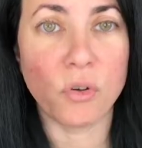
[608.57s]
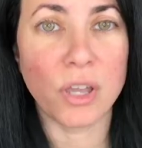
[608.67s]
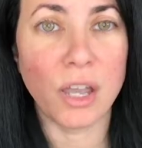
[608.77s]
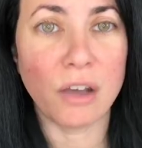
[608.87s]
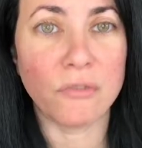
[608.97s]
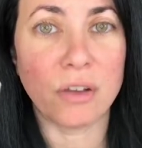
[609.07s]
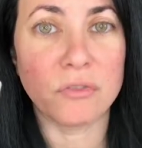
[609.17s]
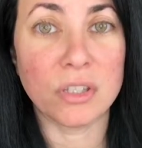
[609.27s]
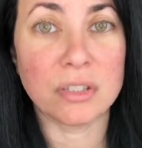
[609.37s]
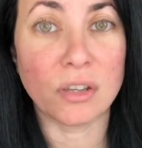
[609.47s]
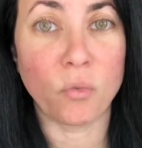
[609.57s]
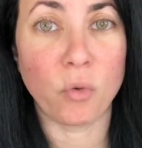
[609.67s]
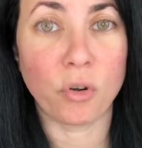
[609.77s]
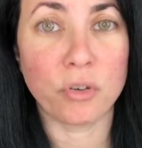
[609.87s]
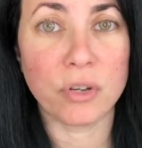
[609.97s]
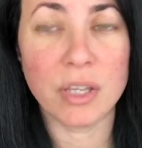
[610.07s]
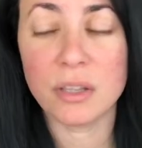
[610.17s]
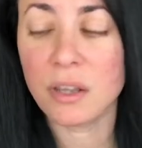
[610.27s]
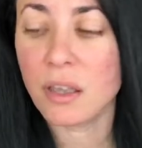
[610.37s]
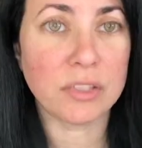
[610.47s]
ahead. I found this in
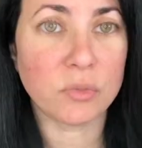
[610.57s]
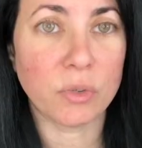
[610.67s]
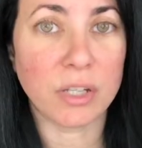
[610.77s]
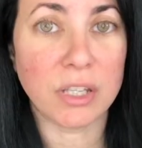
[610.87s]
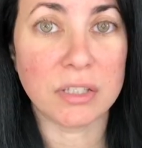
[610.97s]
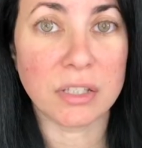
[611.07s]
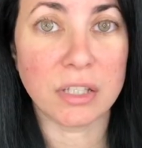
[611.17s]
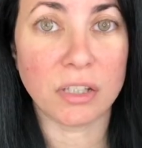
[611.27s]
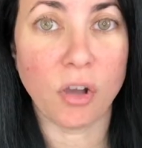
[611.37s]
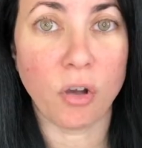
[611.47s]
Walgreens. This one is in